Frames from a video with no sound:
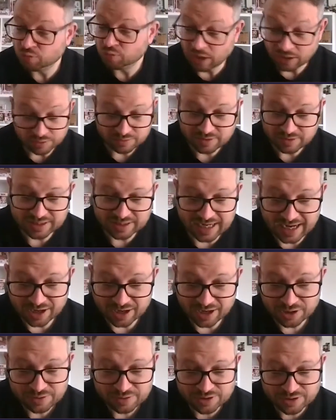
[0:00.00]
well, to say
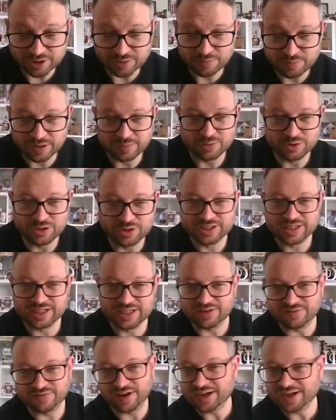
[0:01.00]
hello, so people can
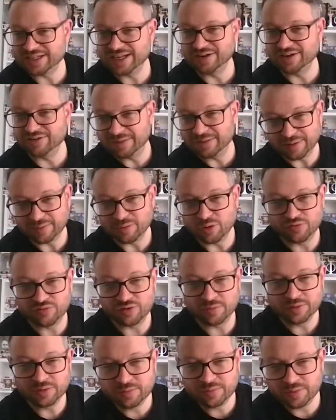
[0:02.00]
see your face and hear a little bit
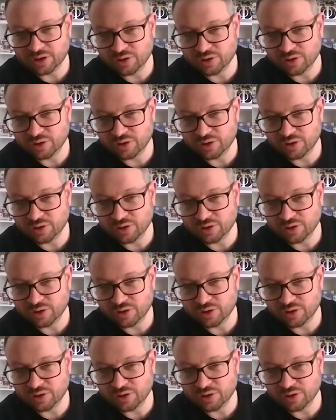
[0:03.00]
more from you,